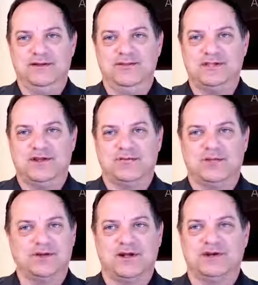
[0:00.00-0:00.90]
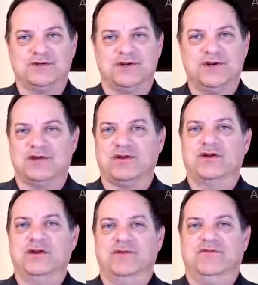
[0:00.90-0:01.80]
was either McDonald's or
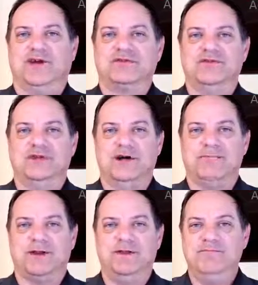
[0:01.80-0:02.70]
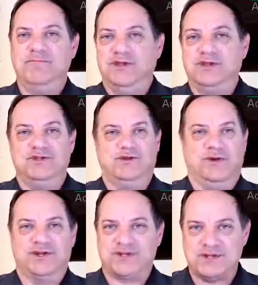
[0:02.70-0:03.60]
another fast food company. Do you
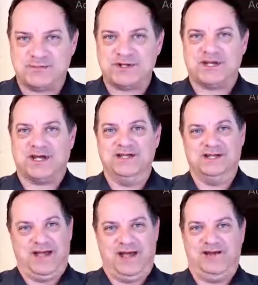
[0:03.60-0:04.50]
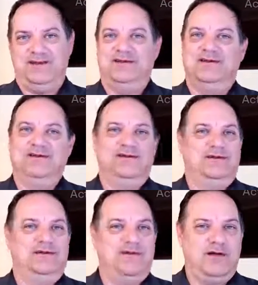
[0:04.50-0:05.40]
want to supersize that?
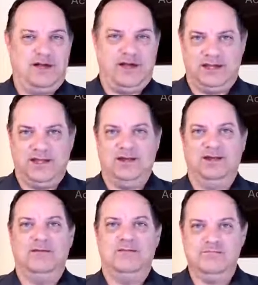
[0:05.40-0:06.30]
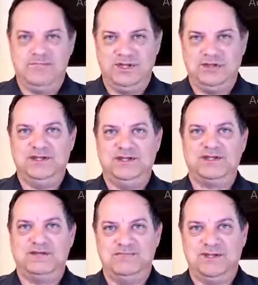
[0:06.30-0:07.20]
Again,
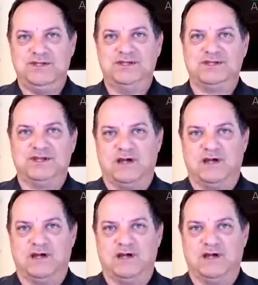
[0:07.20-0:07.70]
millions and millions of